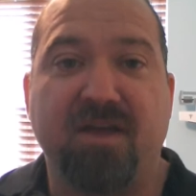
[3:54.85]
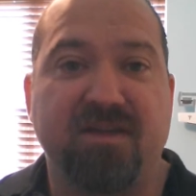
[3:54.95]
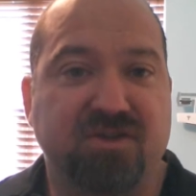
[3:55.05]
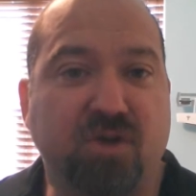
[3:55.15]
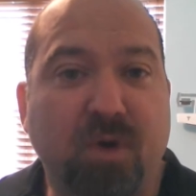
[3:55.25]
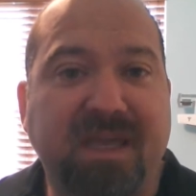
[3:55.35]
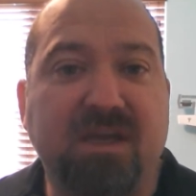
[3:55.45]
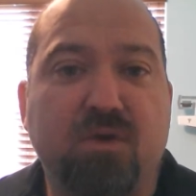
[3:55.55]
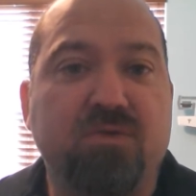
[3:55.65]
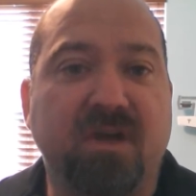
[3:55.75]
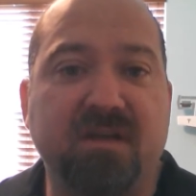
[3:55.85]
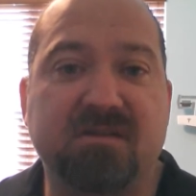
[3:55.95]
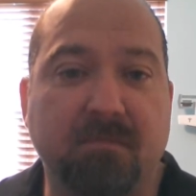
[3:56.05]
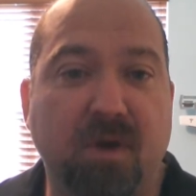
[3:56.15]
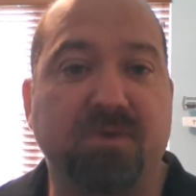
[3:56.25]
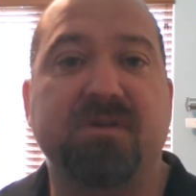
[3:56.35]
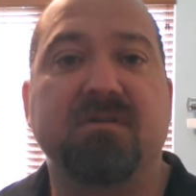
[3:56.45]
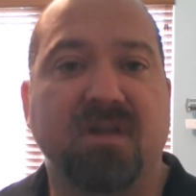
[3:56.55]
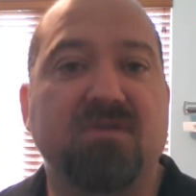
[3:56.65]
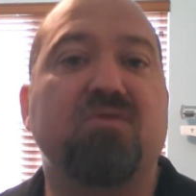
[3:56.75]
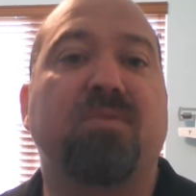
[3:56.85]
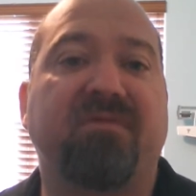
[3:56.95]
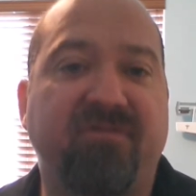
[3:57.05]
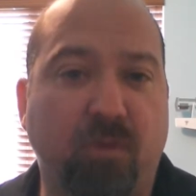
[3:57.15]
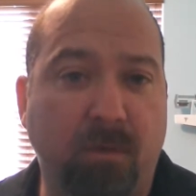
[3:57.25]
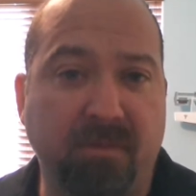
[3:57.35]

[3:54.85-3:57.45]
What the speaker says: So he who does the most tends to perform